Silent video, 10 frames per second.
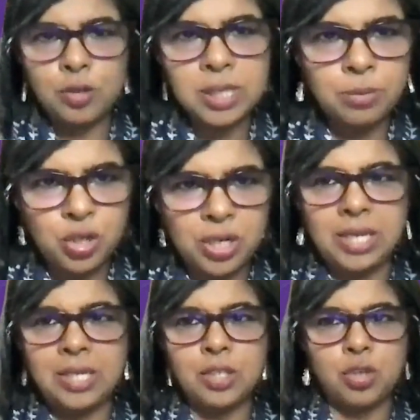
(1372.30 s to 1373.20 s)
some
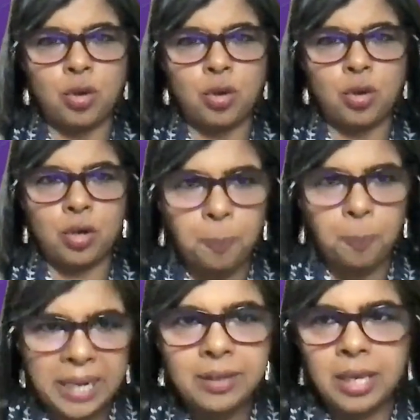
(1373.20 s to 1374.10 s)
drinks, or,
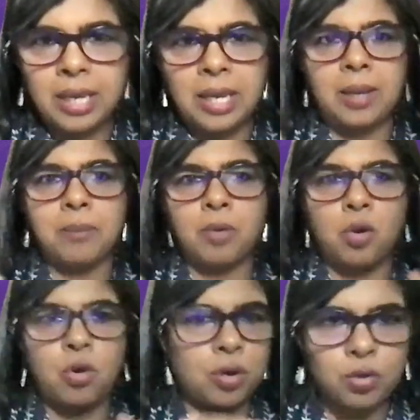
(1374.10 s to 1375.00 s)
played a game,
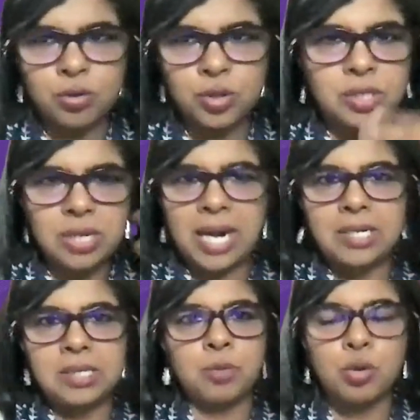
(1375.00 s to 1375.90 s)
or, just
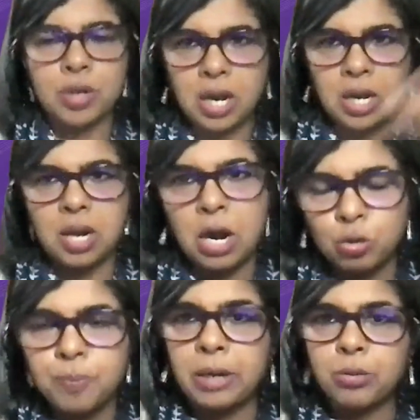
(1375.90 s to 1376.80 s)
had some good
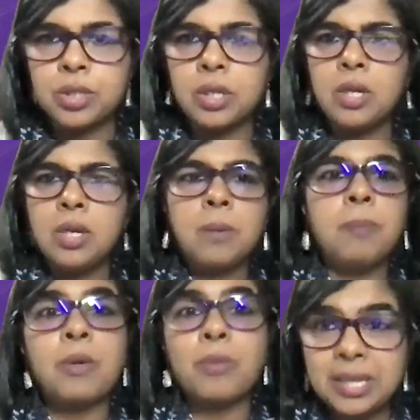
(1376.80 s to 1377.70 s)
outbound.
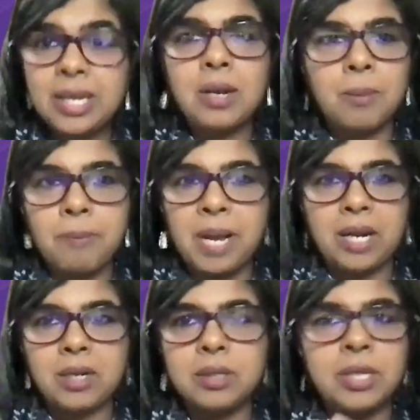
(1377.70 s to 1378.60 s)
But when they come
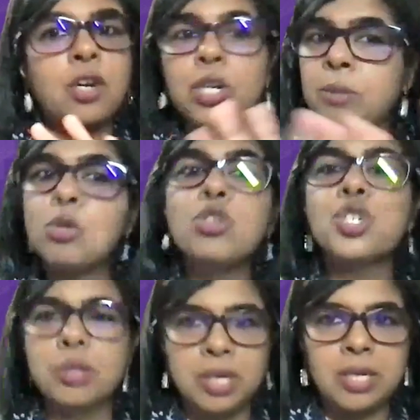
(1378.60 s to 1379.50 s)
back, they're not
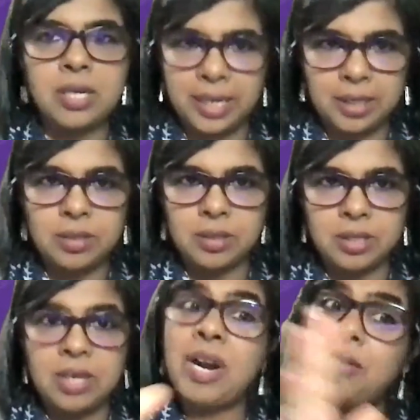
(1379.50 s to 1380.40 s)
emotionally connected.
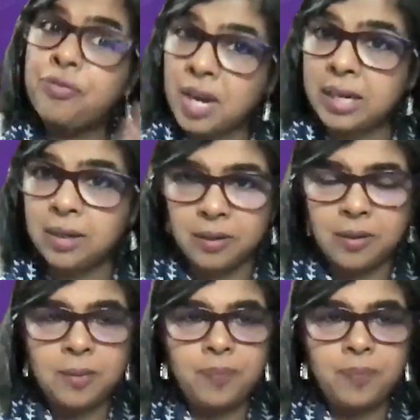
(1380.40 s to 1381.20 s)
They've had fun,